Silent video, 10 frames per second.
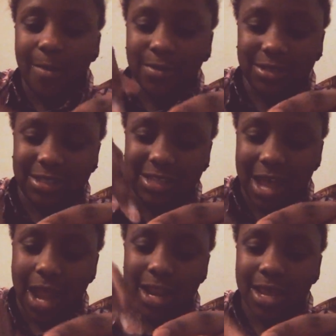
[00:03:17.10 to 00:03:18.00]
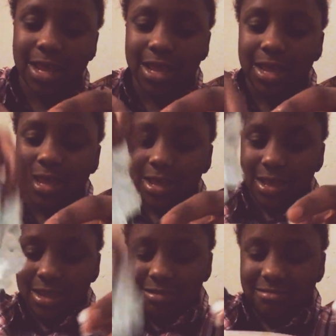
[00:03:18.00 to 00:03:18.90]
almost done.
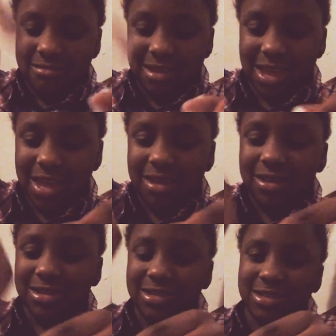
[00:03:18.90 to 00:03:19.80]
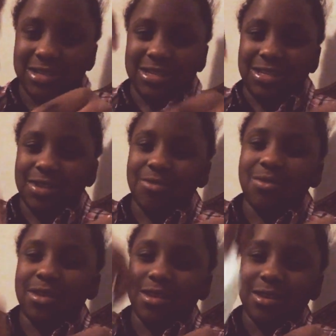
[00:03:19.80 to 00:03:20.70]
This is
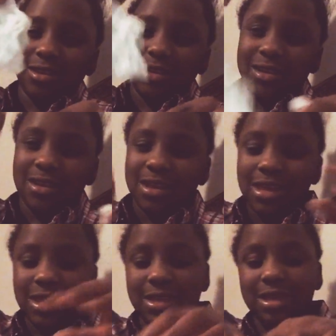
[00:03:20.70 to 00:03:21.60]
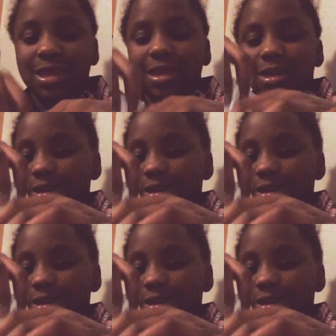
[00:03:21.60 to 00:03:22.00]
so icky.